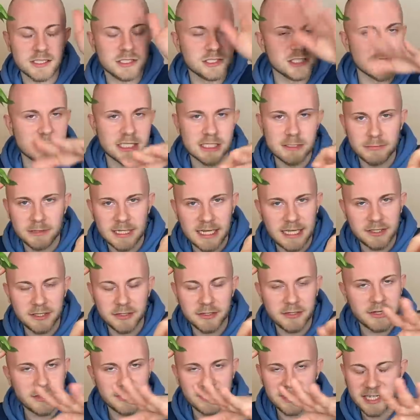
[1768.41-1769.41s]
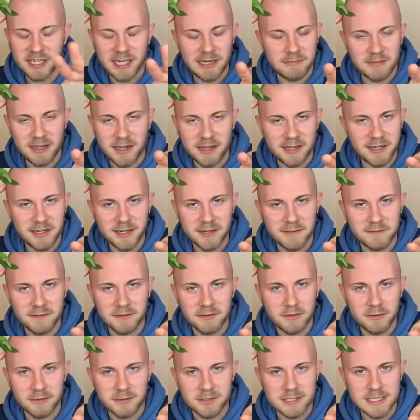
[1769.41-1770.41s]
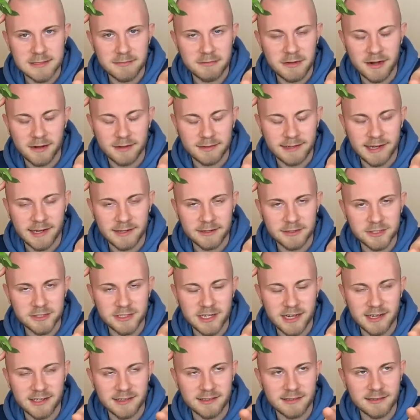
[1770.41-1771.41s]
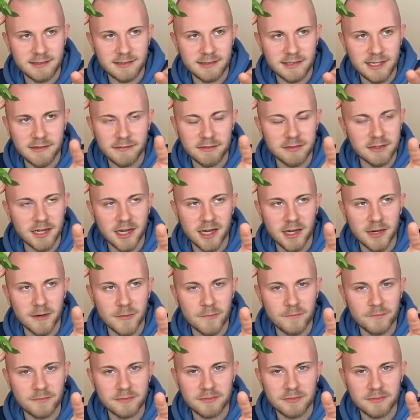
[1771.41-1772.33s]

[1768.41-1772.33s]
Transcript: Just a plain Negroni. I'm not here for the whole Spagliato trend, even though